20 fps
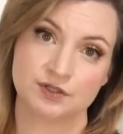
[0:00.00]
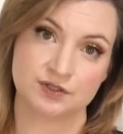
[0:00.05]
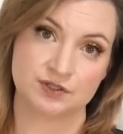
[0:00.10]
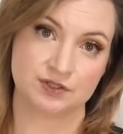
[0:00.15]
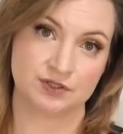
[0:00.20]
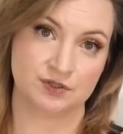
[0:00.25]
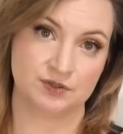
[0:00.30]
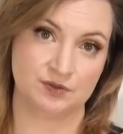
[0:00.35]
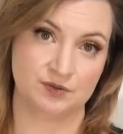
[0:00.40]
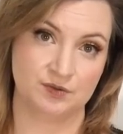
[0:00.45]

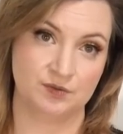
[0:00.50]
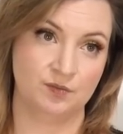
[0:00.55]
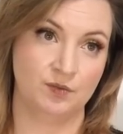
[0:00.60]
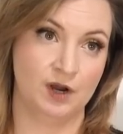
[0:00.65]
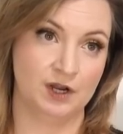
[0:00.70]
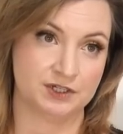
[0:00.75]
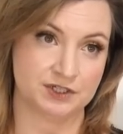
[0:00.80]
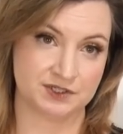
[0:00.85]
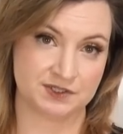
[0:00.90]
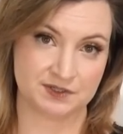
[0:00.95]
to
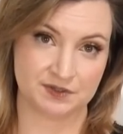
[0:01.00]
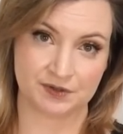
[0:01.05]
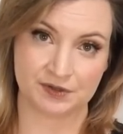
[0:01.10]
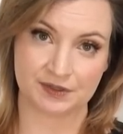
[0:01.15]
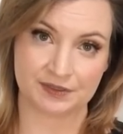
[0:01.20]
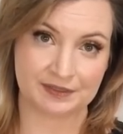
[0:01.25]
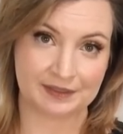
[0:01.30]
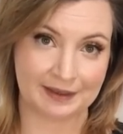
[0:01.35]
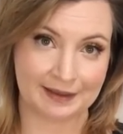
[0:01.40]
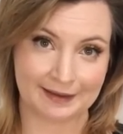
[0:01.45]
watch a
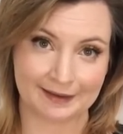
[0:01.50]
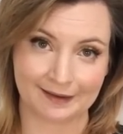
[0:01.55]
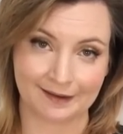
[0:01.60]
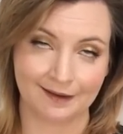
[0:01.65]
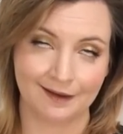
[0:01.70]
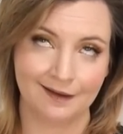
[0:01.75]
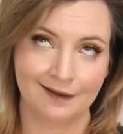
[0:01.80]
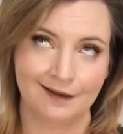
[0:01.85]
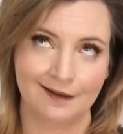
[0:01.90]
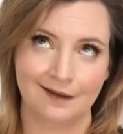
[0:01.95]
certain
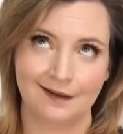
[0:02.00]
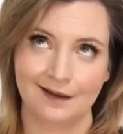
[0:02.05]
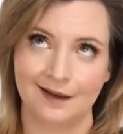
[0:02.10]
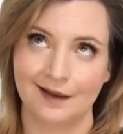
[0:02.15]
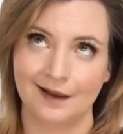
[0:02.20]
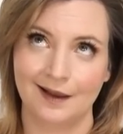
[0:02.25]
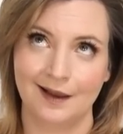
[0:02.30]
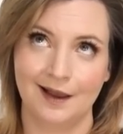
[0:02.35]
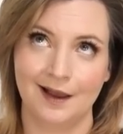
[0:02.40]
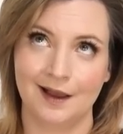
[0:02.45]
thing,
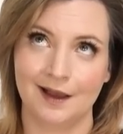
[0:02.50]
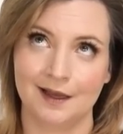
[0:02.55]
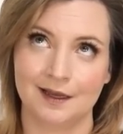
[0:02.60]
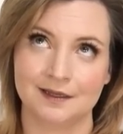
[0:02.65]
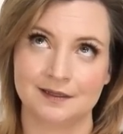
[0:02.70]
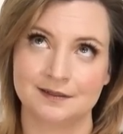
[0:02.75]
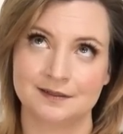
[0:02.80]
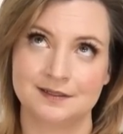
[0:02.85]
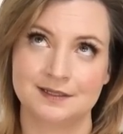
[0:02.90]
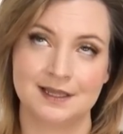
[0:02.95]

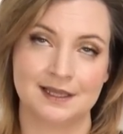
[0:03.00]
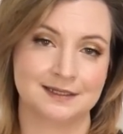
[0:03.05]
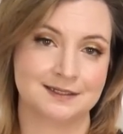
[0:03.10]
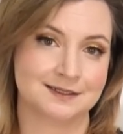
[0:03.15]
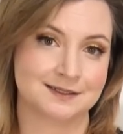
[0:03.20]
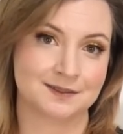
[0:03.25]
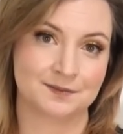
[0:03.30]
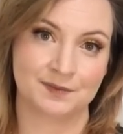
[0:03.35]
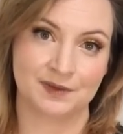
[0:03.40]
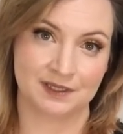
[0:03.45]
uh, that
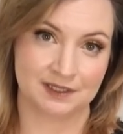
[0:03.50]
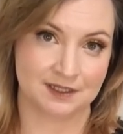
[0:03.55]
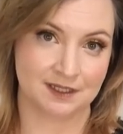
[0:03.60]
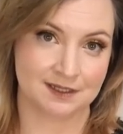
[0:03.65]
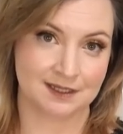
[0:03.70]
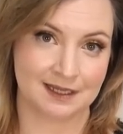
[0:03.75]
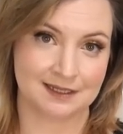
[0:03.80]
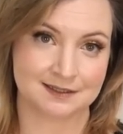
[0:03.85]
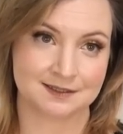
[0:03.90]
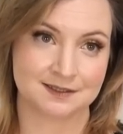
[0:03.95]
doesn't mean
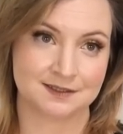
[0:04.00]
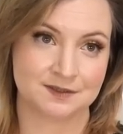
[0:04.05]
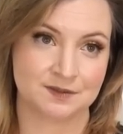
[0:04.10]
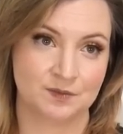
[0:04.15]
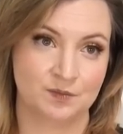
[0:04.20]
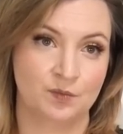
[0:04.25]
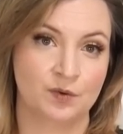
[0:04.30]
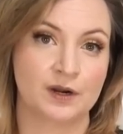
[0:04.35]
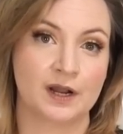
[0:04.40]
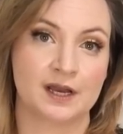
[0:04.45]
that that's
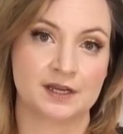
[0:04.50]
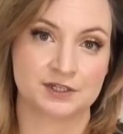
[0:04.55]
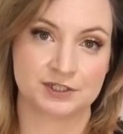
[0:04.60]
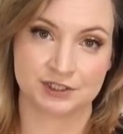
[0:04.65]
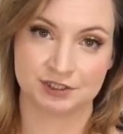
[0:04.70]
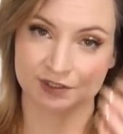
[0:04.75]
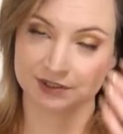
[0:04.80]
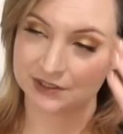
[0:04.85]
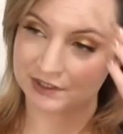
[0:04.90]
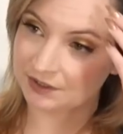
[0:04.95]
what I
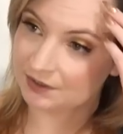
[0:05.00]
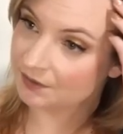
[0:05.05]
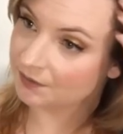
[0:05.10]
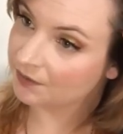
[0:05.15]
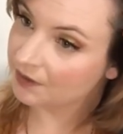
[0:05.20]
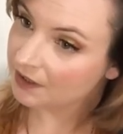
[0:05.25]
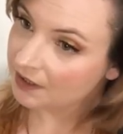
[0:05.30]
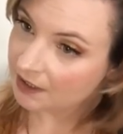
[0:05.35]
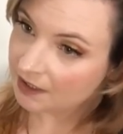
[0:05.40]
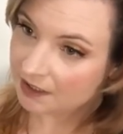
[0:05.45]
should
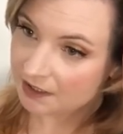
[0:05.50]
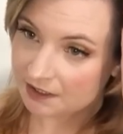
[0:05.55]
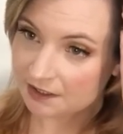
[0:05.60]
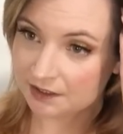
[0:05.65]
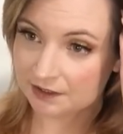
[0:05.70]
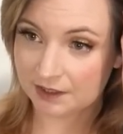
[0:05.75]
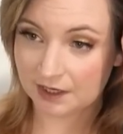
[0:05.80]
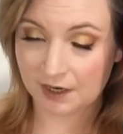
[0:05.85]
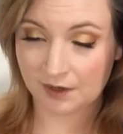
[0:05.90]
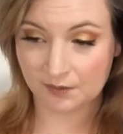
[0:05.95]
do.
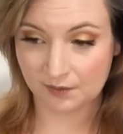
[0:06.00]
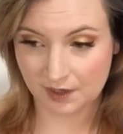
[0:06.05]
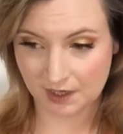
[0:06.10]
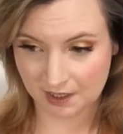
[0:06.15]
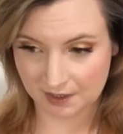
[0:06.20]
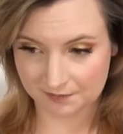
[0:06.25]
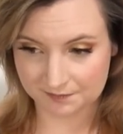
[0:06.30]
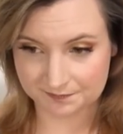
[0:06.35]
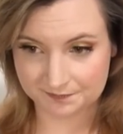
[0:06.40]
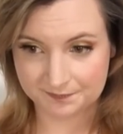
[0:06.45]
You know,
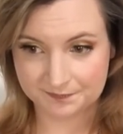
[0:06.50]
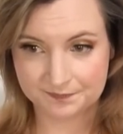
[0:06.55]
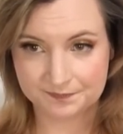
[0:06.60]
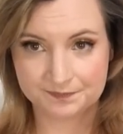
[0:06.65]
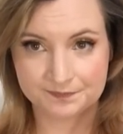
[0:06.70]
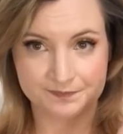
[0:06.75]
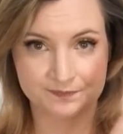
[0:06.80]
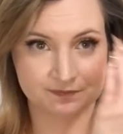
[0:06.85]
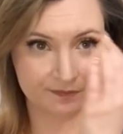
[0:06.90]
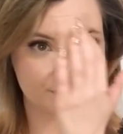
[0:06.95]
um,
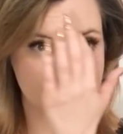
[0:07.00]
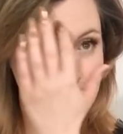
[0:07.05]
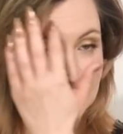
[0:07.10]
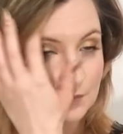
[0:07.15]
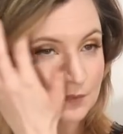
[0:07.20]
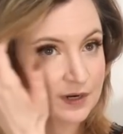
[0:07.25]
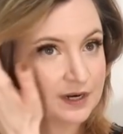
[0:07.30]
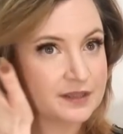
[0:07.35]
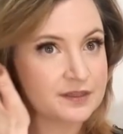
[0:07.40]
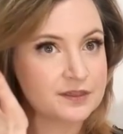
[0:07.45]

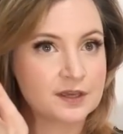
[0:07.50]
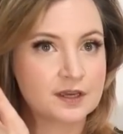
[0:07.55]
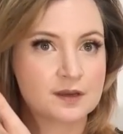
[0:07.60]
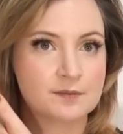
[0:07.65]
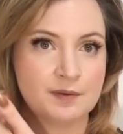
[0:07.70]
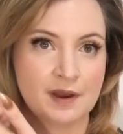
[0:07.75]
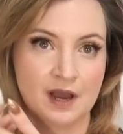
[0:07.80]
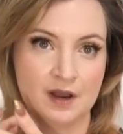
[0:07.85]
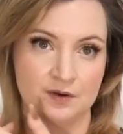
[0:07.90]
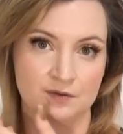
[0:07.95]
when I think
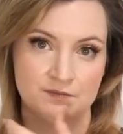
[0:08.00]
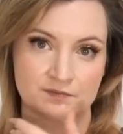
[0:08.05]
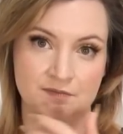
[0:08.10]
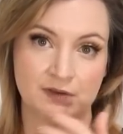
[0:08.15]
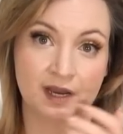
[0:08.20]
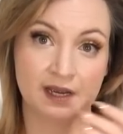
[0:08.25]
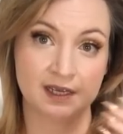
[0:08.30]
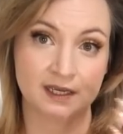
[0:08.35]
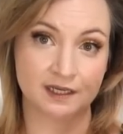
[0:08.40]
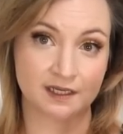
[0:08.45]
about
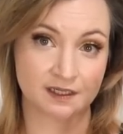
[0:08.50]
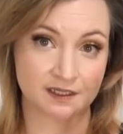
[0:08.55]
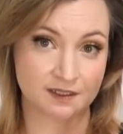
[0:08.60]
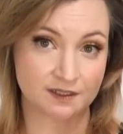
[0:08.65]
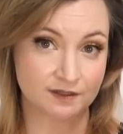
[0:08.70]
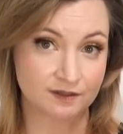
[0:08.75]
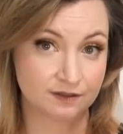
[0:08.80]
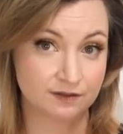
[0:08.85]
my